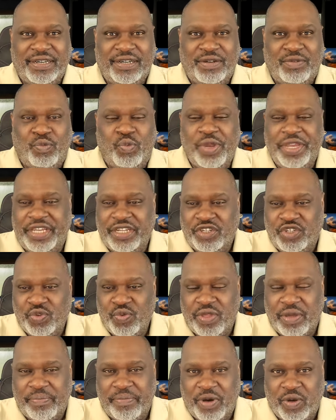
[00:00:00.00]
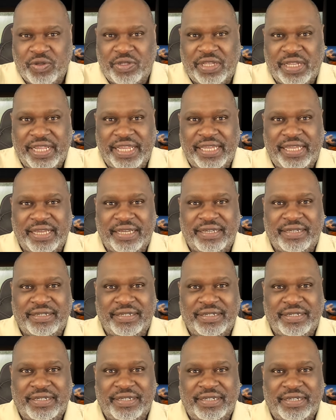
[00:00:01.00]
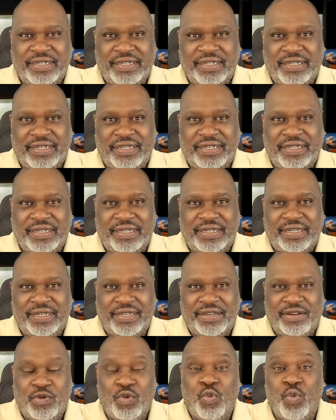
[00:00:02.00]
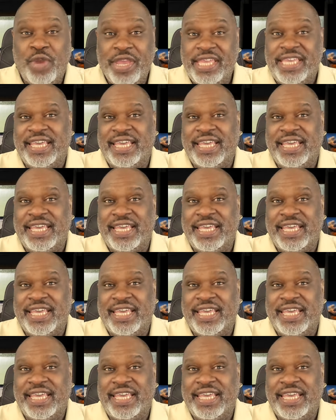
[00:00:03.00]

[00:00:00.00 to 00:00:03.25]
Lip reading: We can do the most linking. We